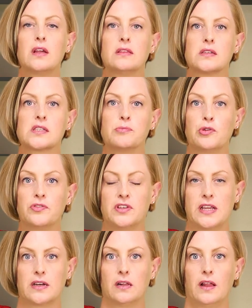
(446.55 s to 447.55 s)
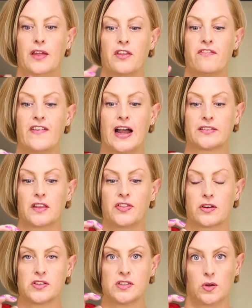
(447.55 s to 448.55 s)
the smooth needle, and the fact that
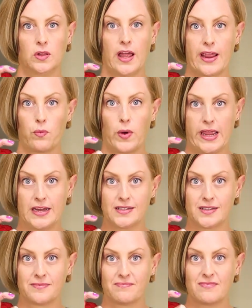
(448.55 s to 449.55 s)
they're so lightweight.